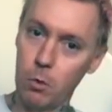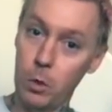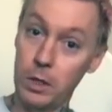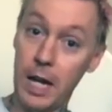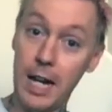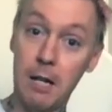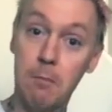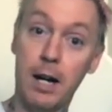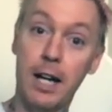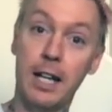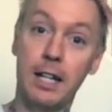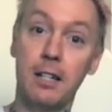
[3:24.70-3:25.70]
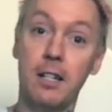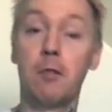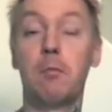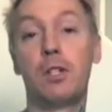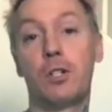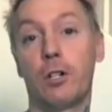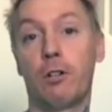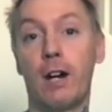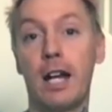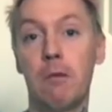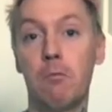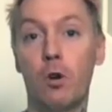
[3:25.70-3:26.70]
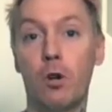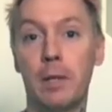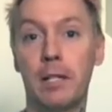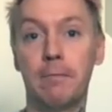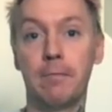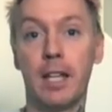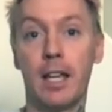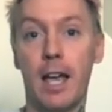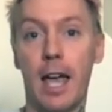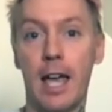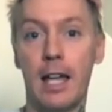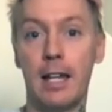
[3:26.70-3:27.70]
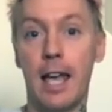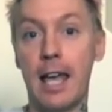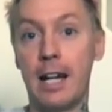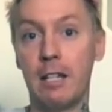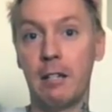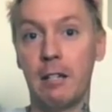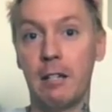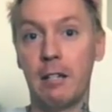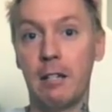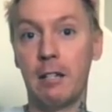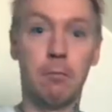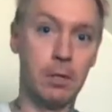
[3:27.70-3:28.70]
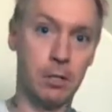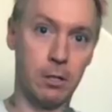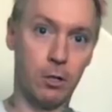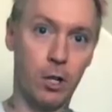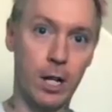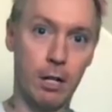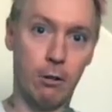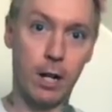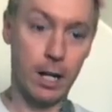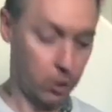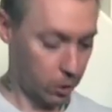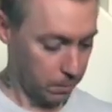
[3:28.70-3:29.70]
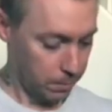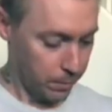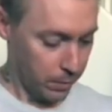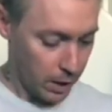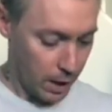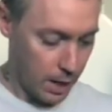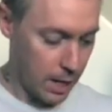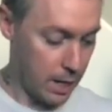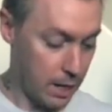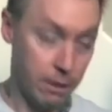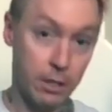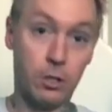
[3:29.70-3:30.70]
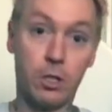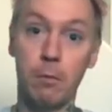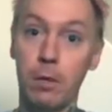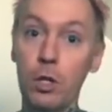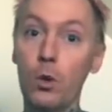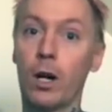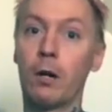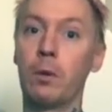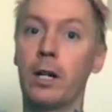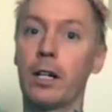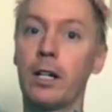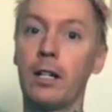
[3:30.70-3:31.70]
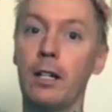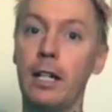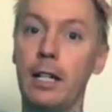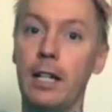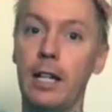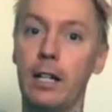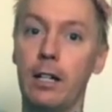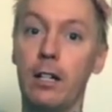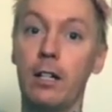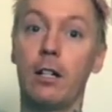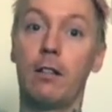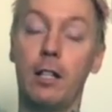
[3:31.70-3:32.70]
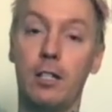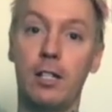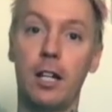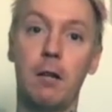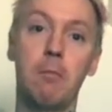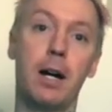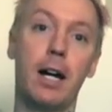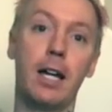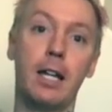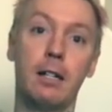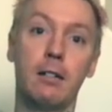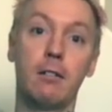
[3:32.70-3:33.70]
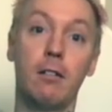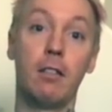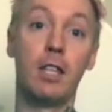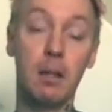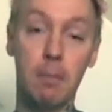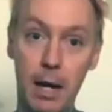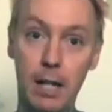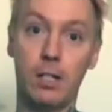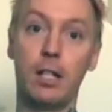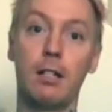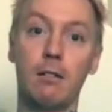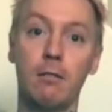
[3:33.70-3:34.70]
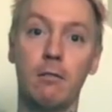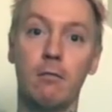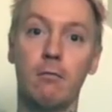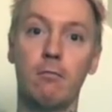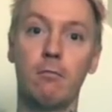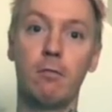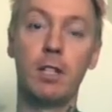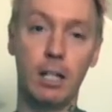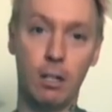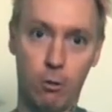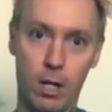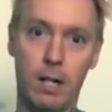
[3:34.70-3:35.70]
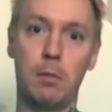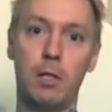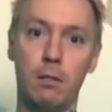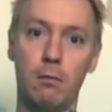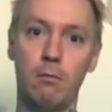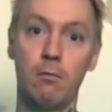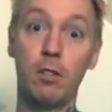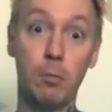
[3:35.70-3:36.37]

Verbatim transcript: were taken by Mr. Grant Mormon and edited by Mr. Shane Grush. Uh, there's some new artwork in here that's done by the amazing the incredible, the